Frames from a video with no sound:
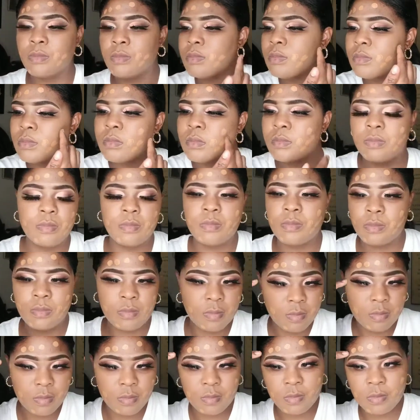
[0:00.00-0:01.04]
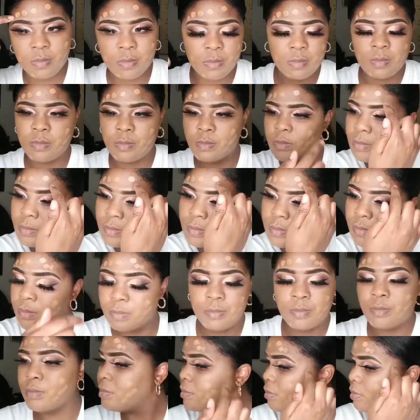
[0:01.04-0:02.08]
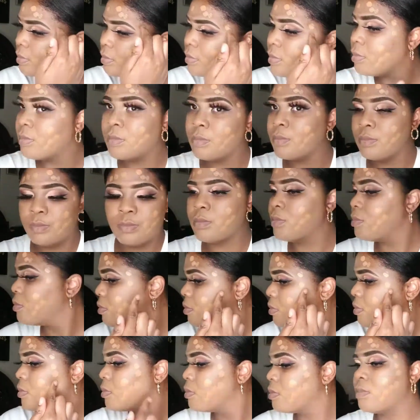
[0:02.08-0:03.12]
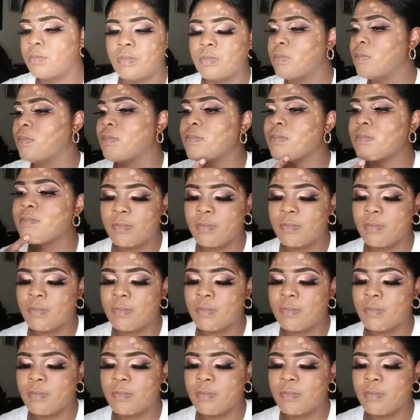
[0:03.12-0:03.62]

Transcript: But this time I'm not dragging.